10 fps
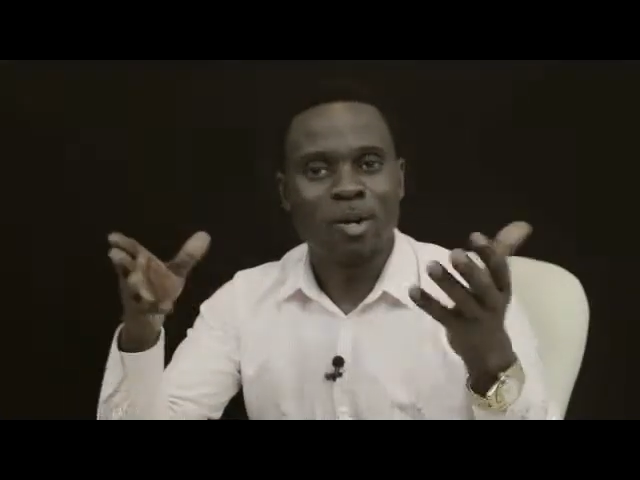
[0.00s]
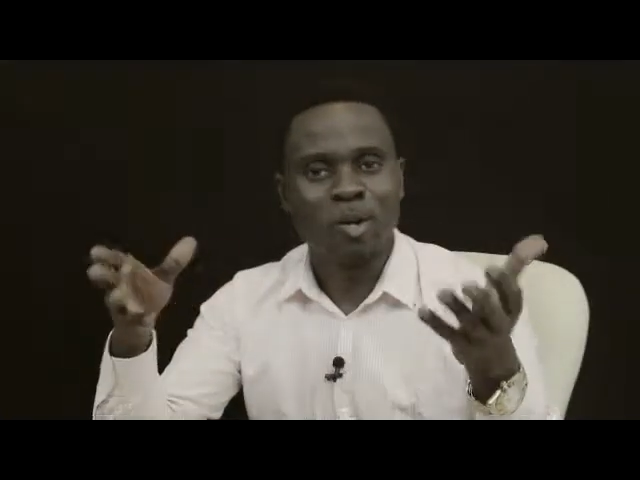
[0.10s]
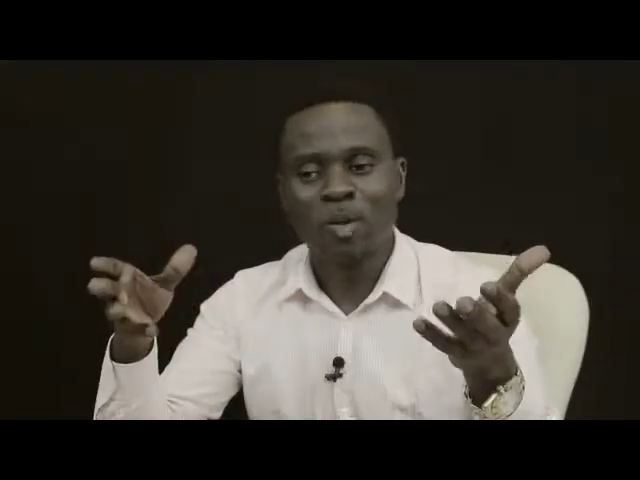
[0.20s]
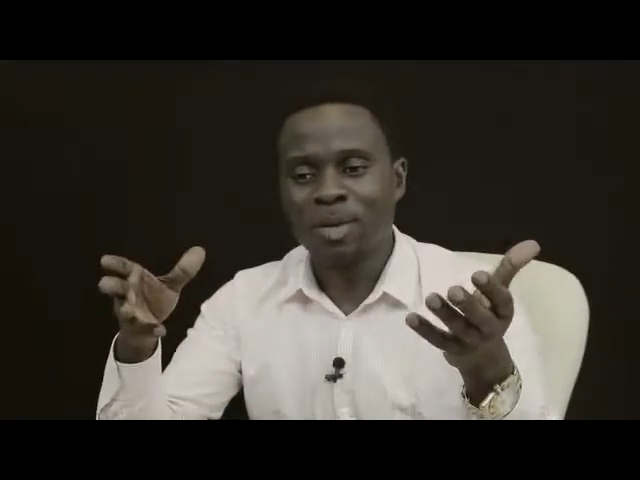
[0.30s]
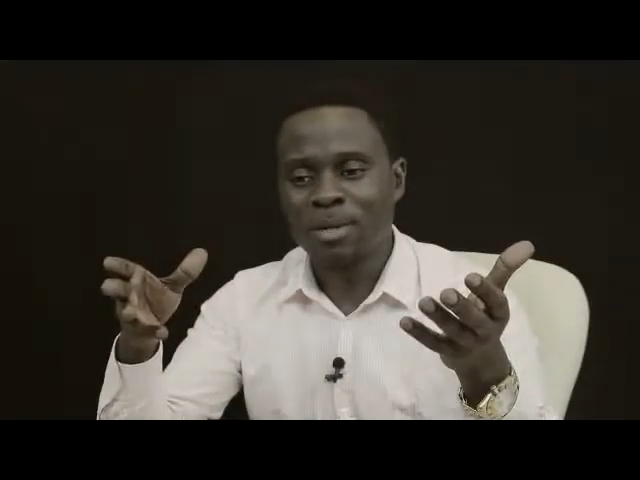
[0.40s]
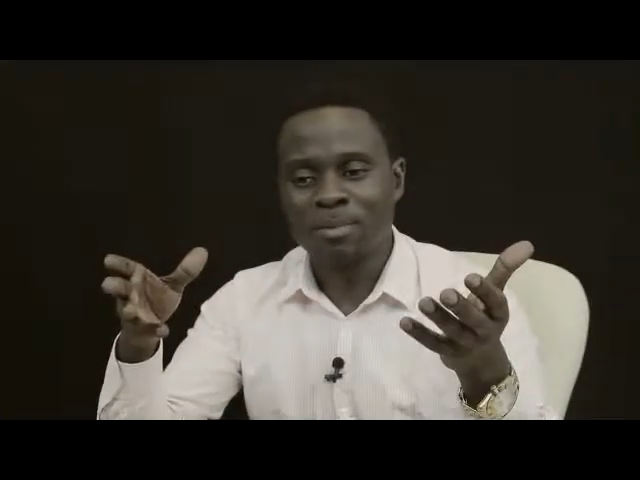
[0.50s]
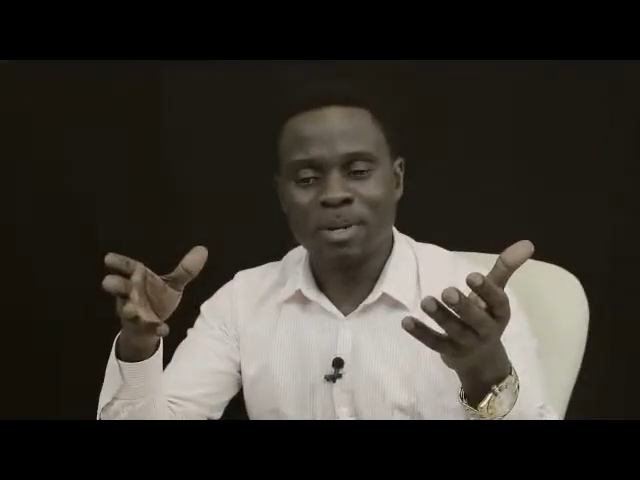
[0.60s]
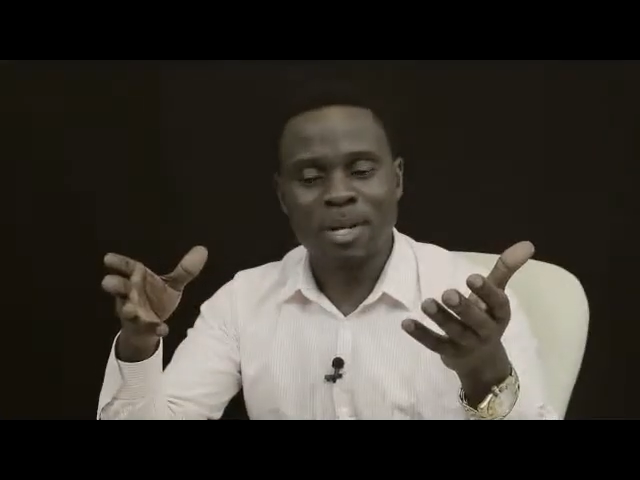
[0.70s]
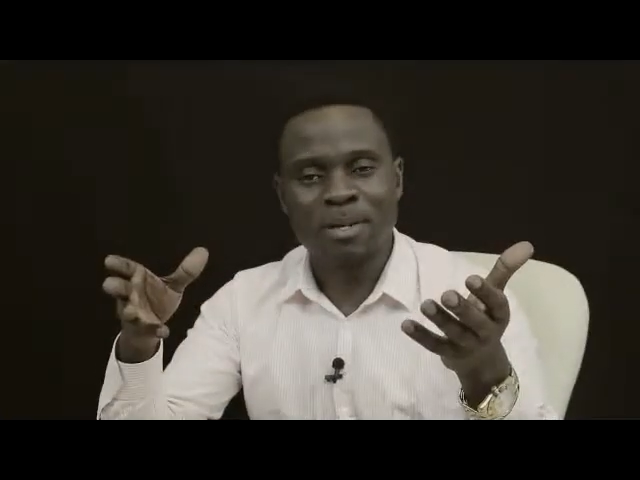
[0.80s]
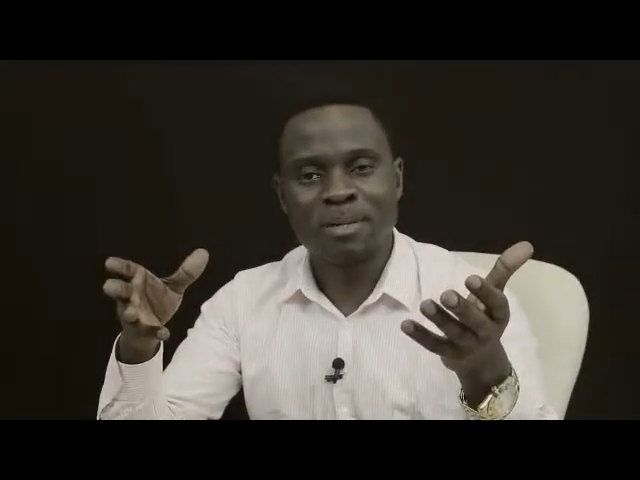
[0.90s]
on,
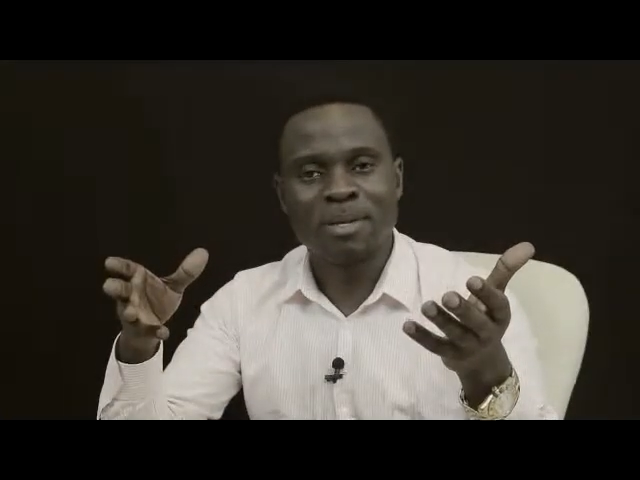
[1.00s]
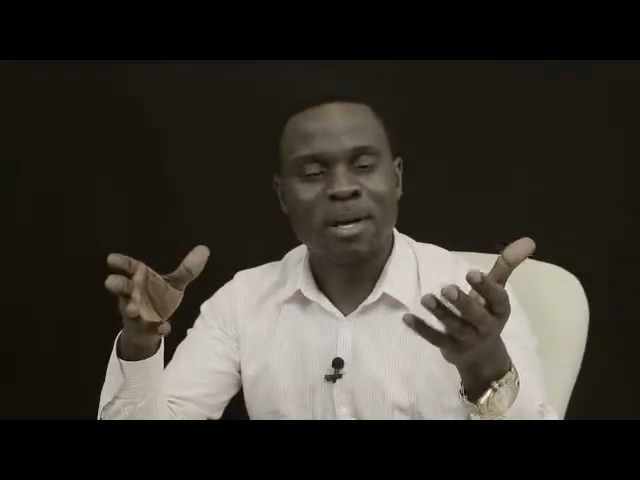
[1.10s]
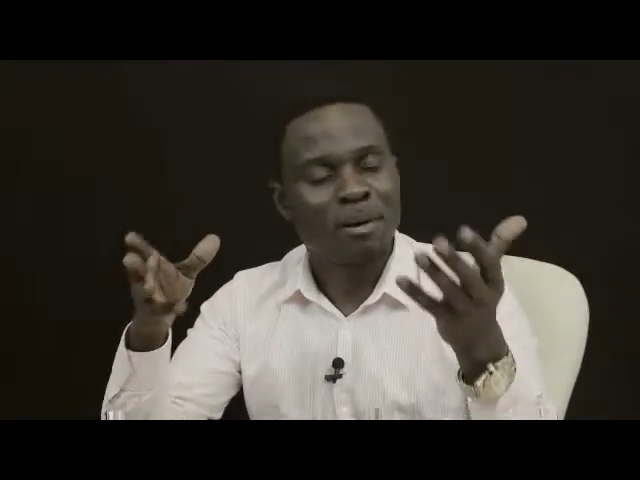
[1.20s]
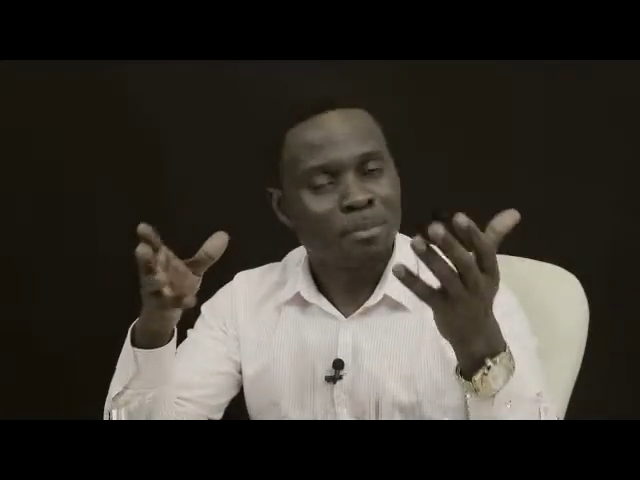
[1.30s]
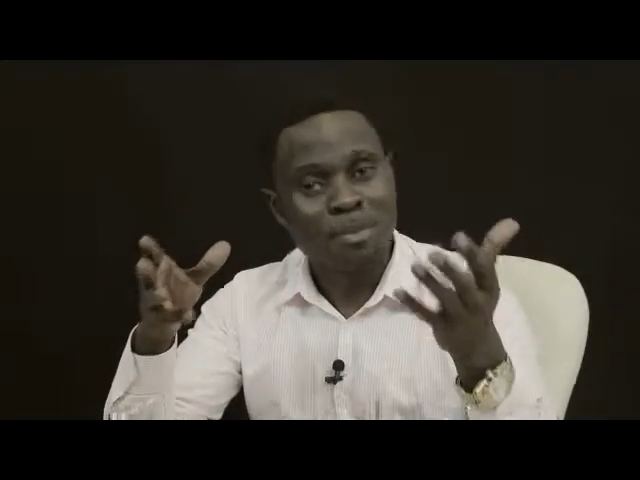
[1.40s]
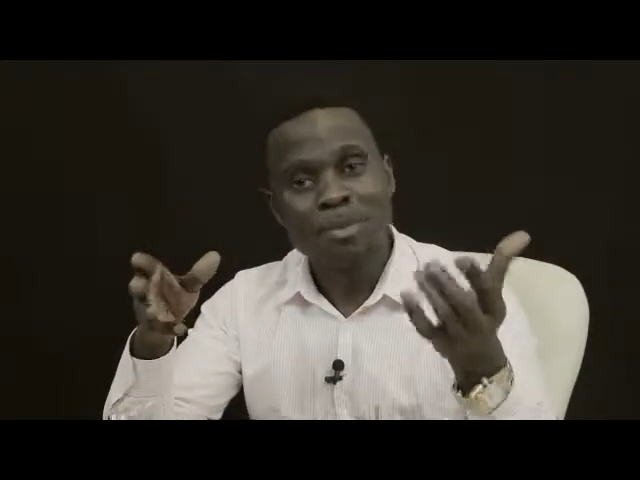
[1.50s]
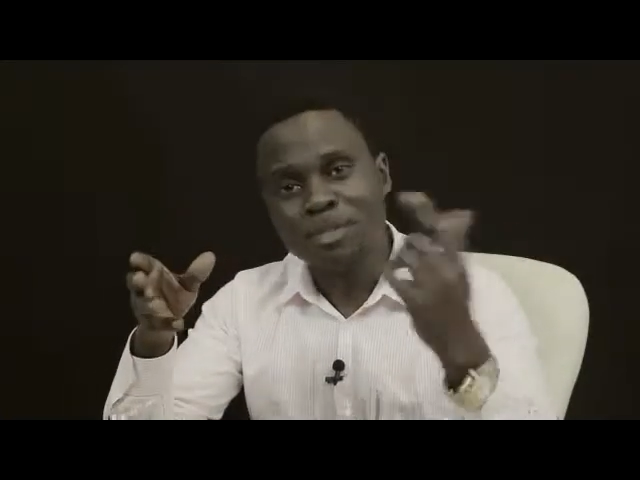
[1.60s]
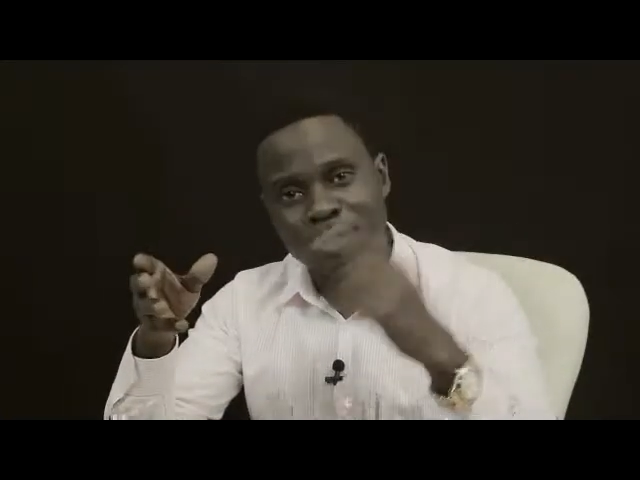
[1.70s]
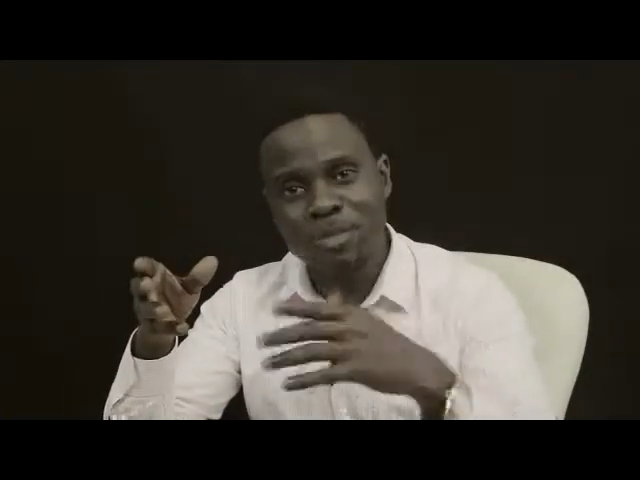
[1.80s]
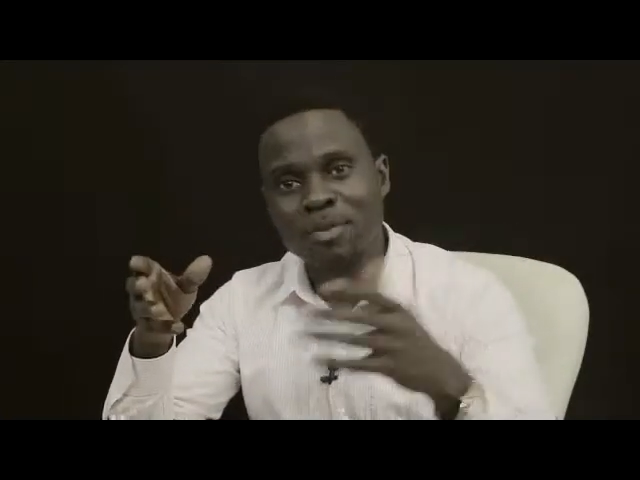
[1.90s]
because
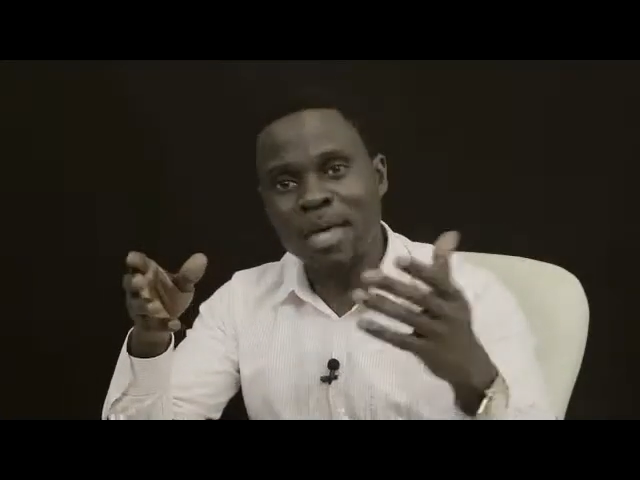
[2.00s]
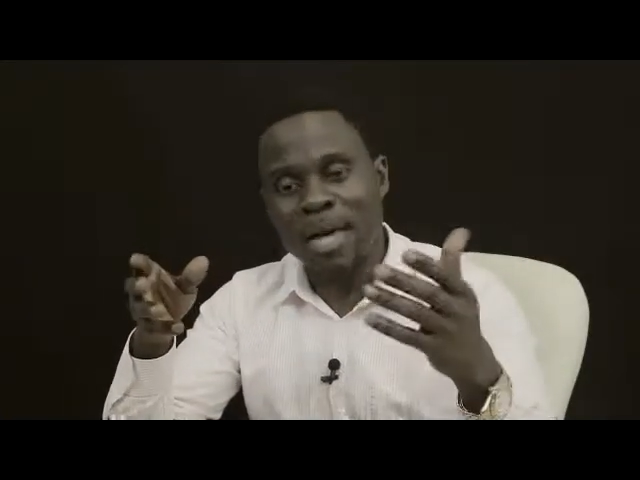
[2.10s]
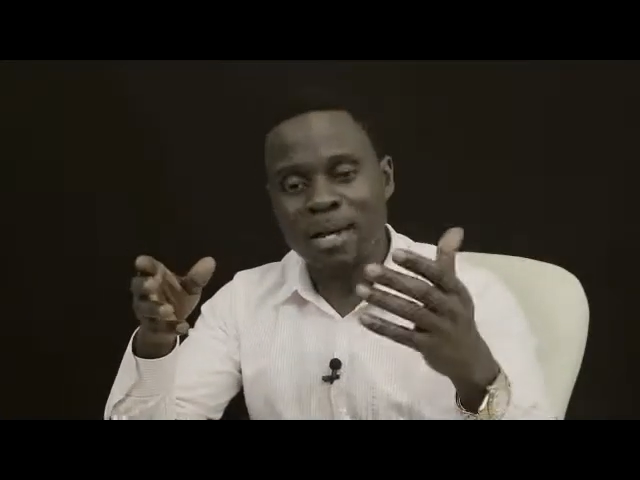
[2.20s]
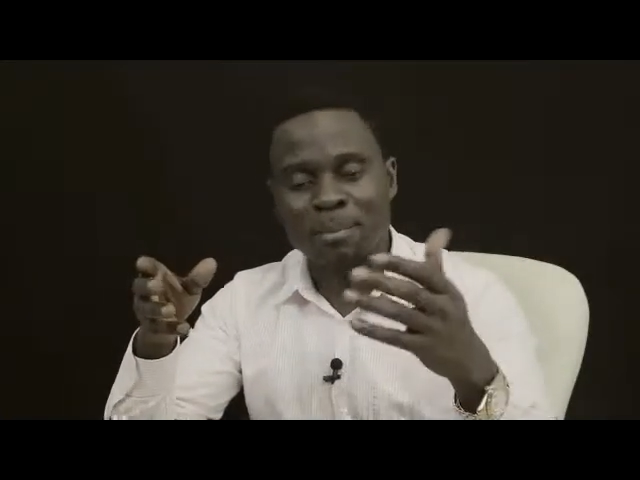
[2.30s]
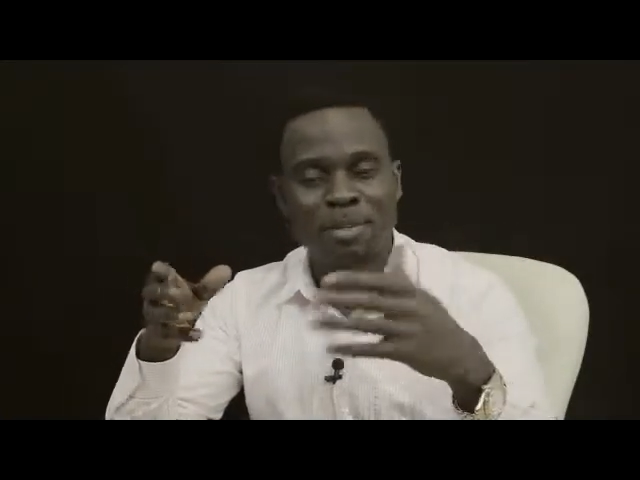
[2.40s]
books do that.